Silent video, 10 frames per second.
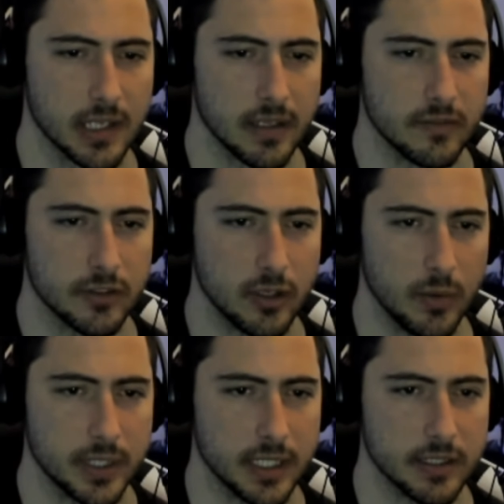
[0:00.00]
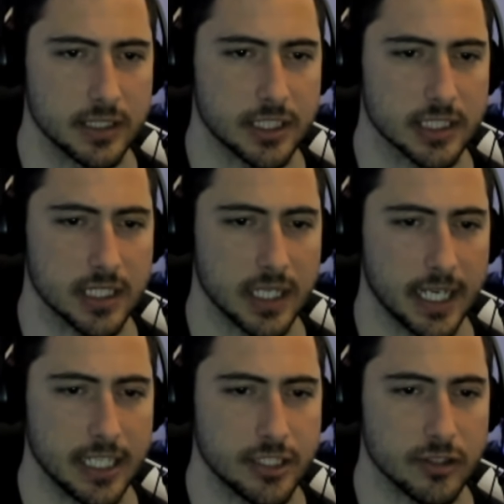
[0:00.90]
If you go here, he's just gonna
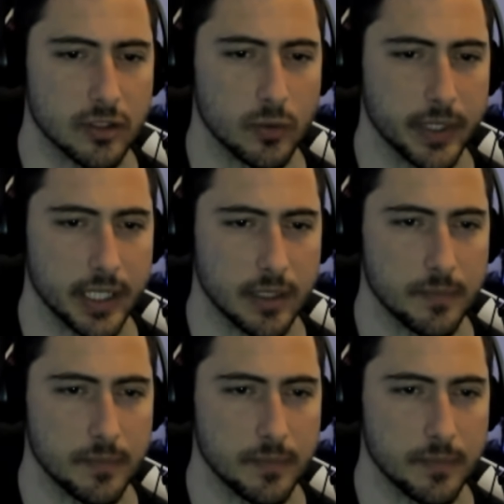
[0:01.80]
hit your queen.